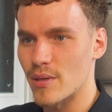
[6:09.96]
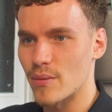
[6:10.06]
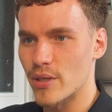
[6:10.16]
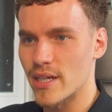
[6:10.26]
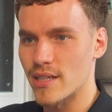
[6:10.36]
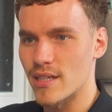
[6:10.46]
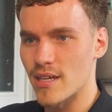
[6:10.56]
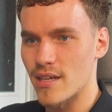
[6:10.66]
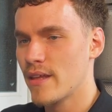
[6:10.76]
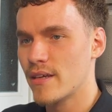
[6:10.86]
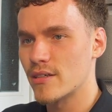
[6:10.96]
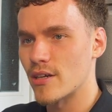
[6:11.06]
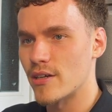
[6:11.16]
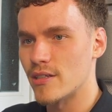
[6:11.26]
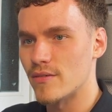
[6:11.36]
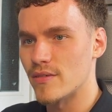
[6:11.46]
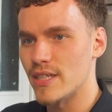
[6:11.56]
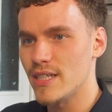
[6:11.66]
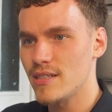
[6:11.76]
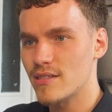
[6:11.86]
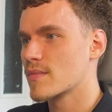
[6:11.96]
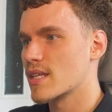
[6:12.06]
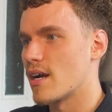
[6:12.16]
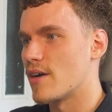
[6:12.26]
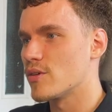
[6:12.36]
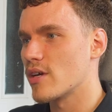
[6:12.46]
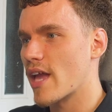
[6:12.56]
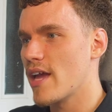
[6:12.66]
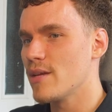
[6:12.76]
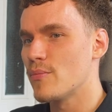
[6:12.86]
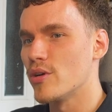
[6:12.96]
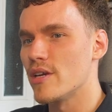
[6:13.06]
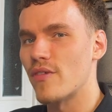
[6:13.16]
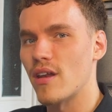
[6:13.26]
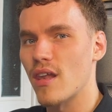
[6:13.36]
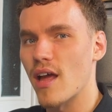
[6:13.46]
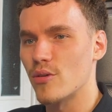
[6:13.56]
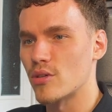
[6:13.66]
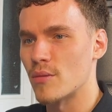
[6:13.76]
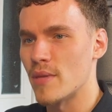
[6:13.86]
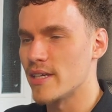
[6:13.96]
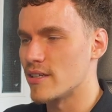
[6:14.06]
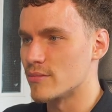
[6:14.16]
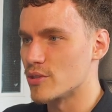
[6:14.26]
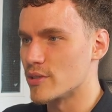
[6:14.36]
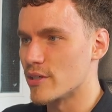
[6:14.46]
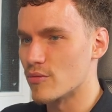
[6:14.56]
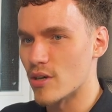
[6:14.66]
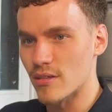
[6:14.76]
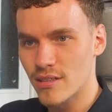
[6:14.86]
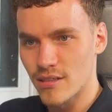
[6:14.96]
I'll bring in the kerning of these. I feel like at any point, if I like what I'm making, I'm doing it wrong.